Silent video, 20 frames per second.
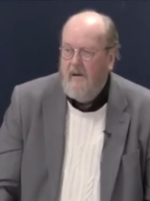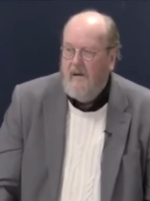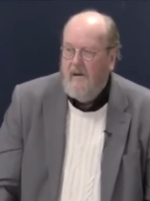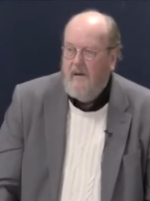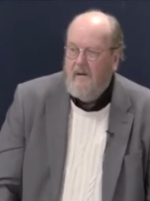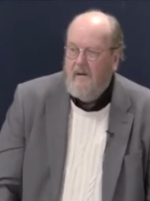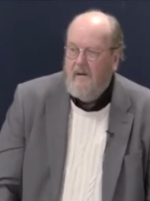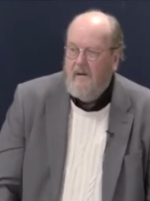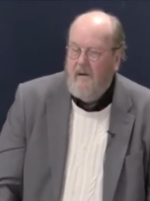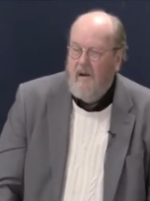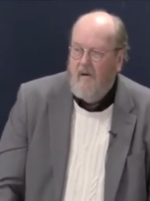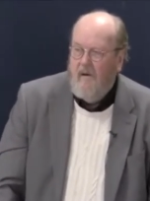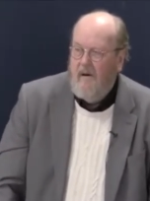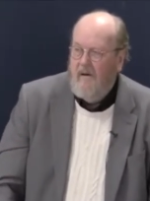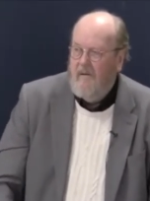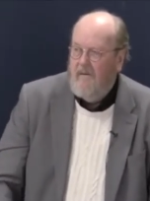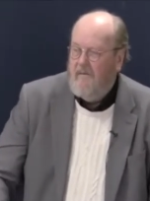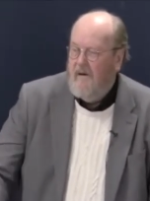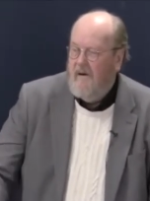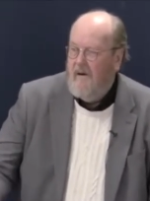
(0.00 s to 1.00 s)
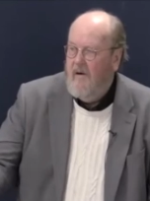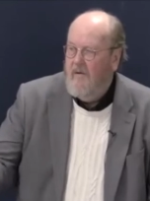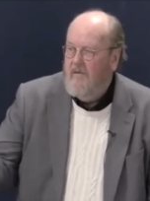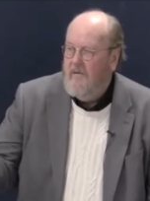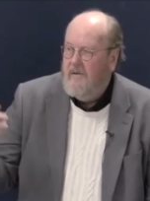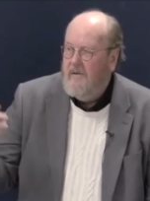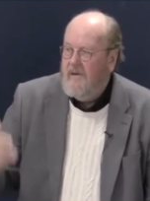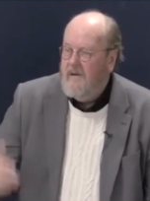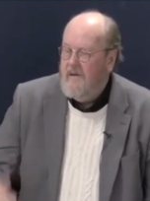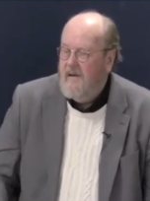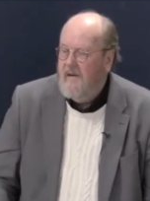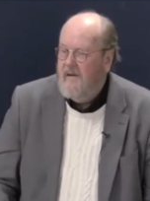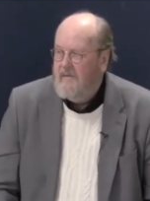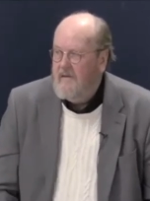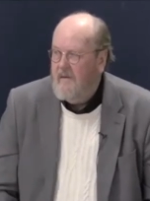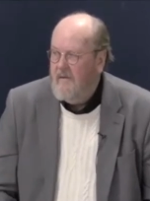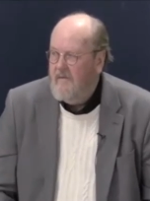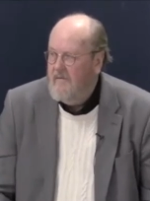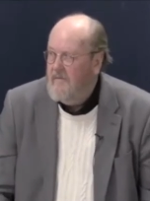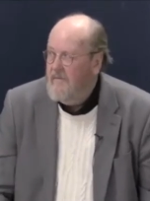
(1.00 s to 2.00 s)
You know, I, over the years,
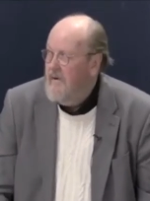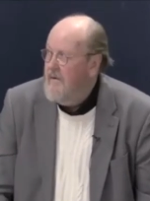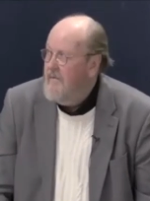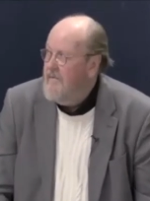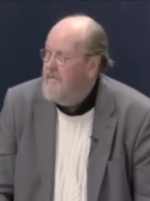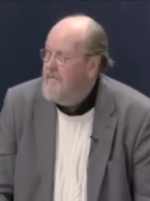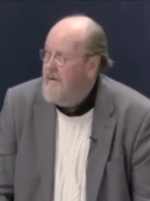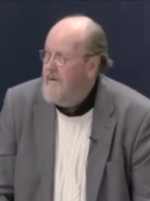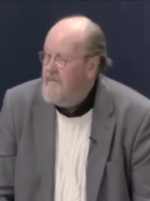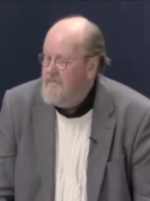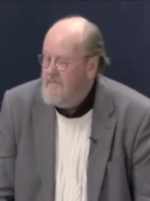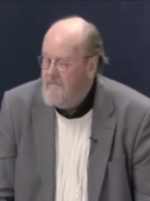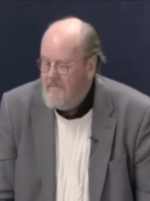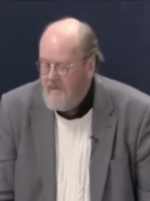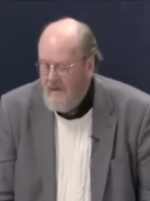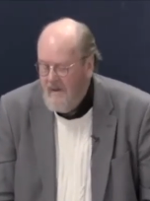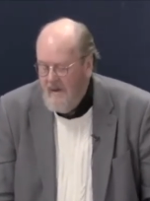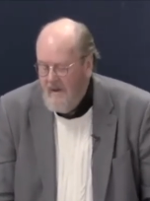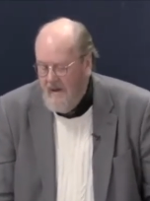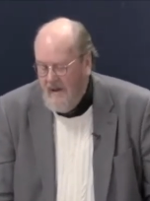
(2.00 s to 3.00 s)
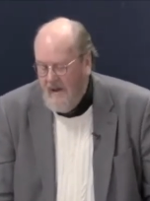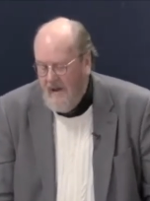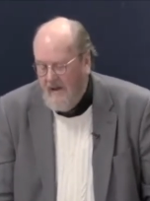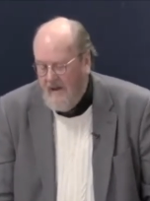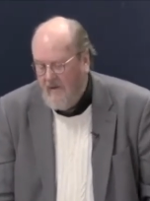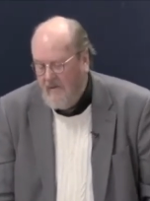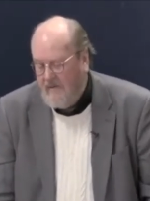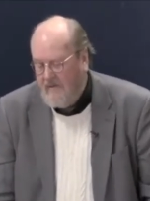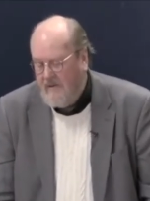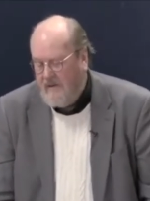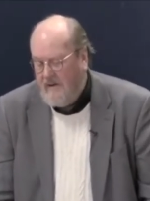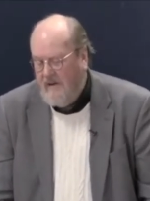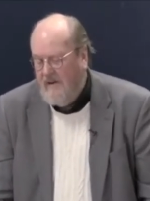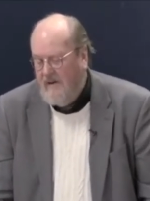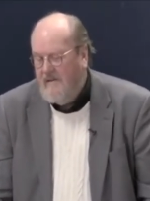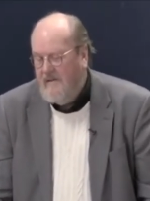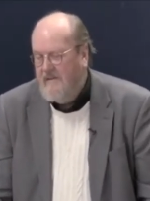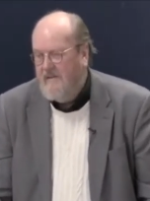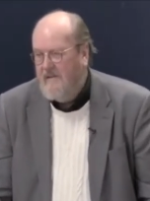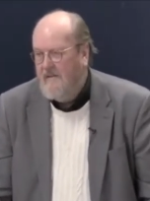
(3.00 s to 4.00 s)
I've, I've um, had lots of
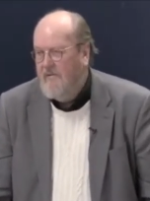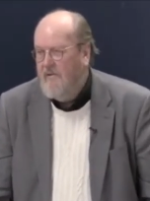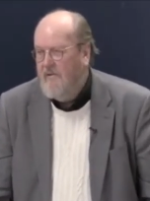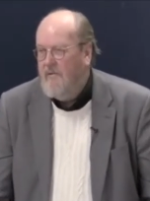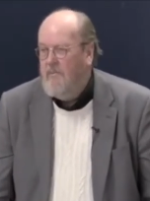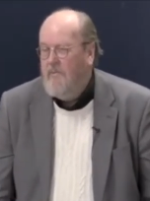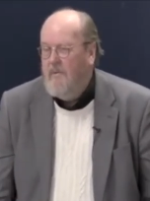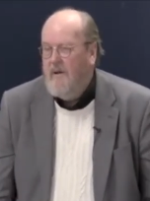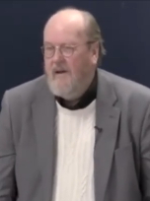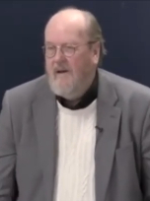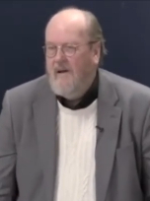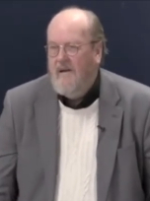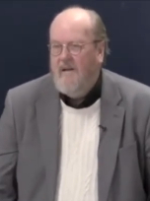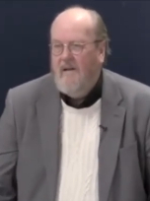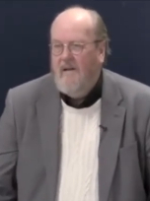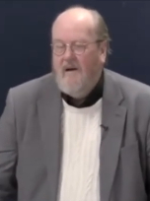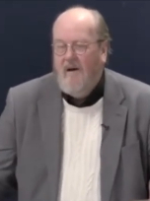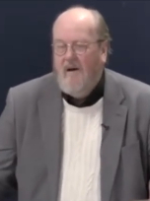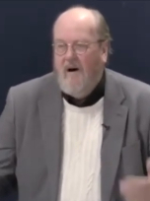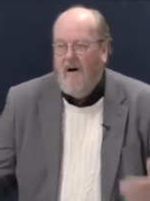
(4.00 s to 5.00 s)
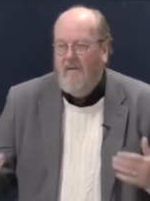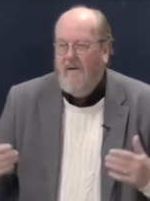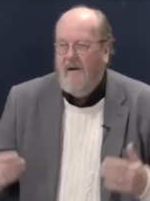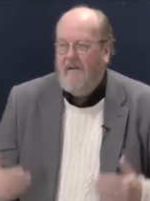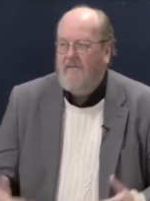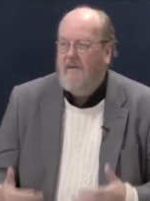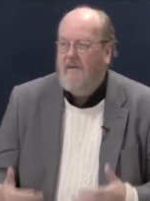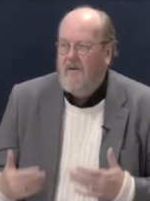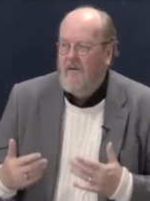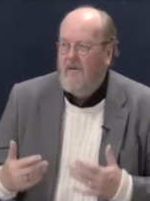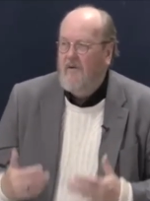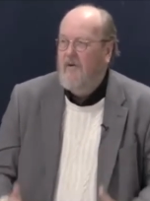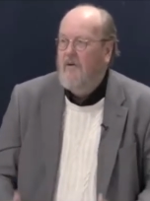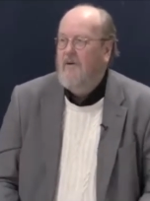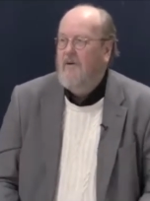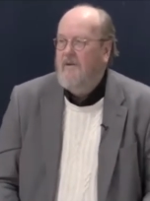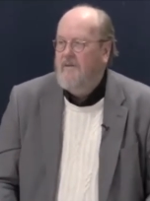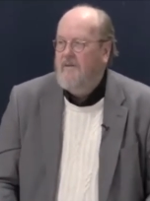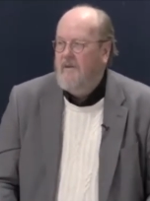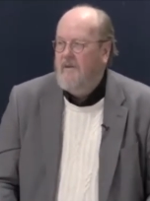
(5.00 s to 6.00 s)
kids live with me, and I've had to
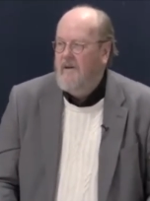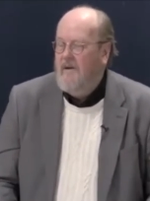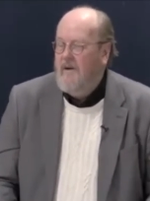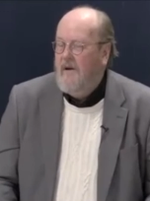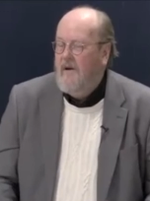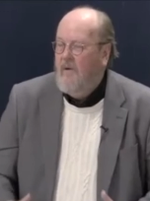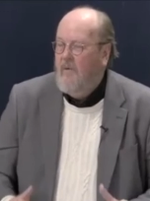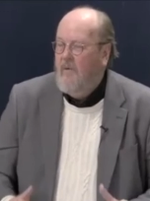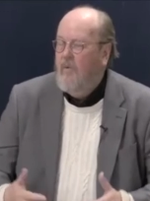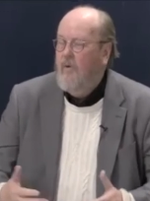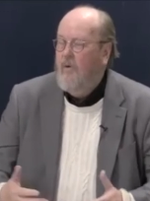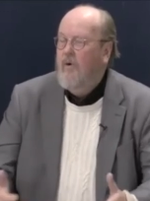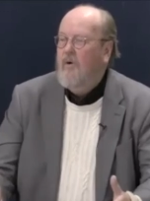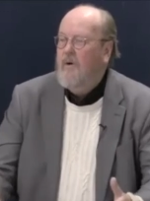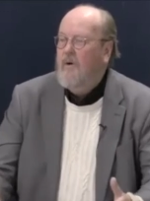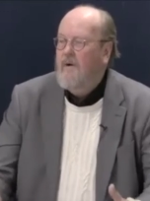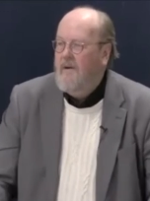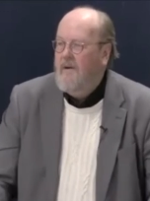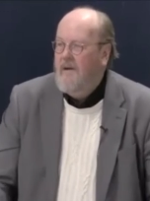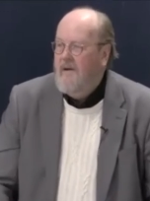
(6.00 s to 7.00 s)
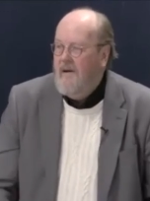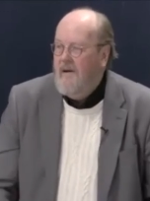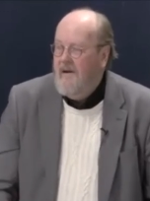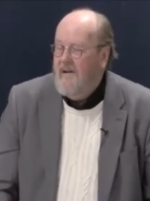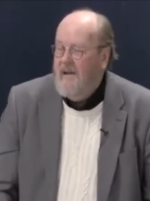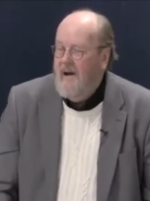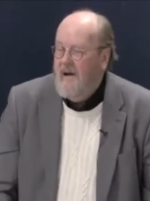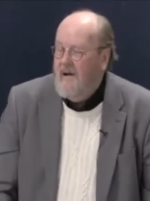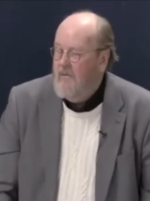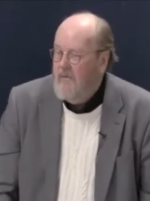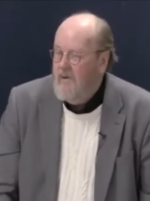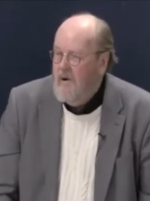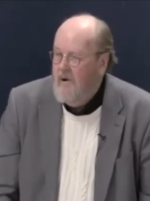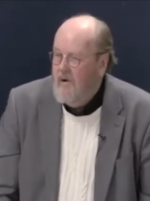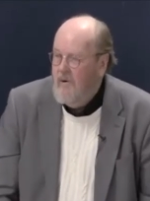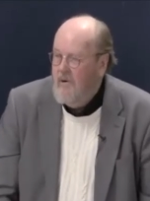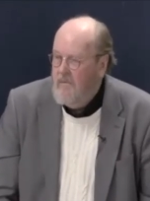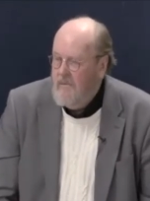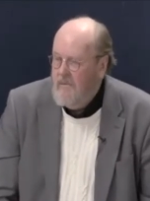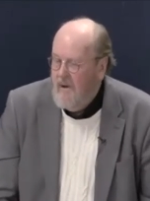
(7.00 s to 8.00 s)
learn to walk in that
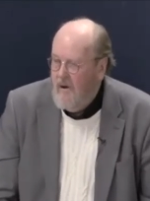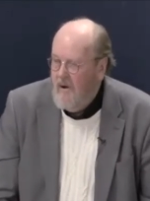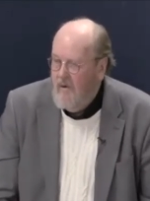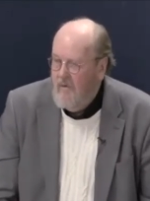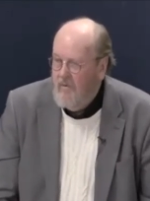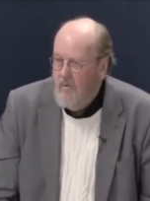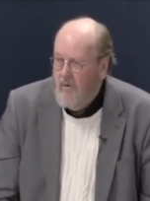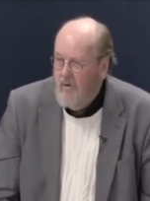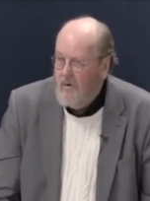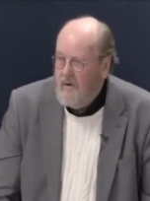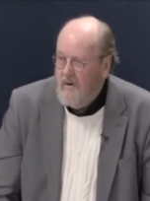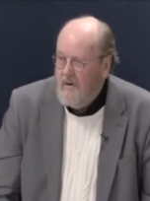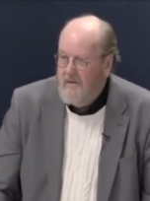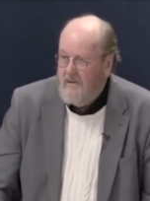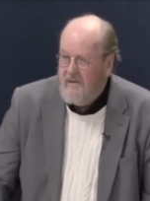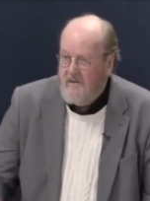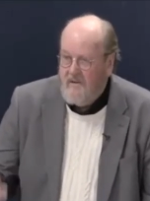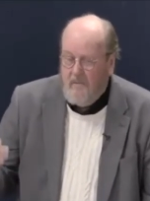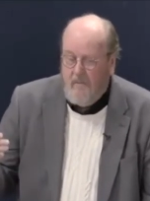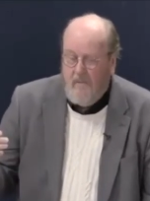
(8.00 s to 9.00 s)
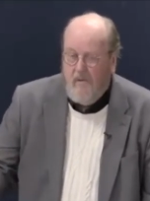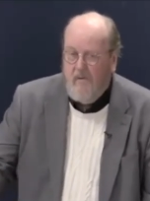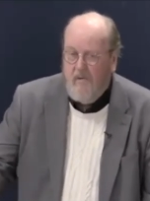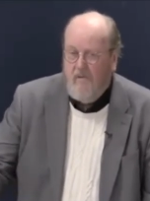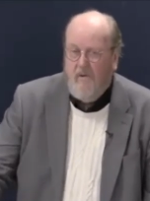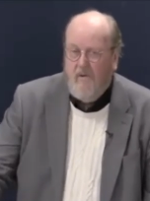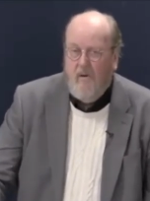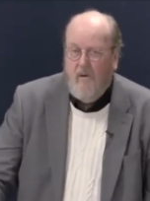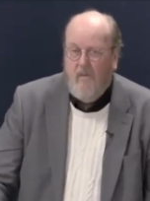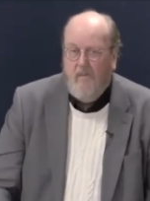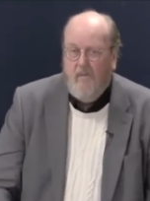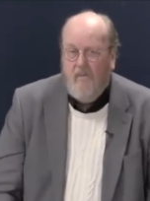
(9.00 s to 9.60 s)
realm, you know, walk in the spirit realm.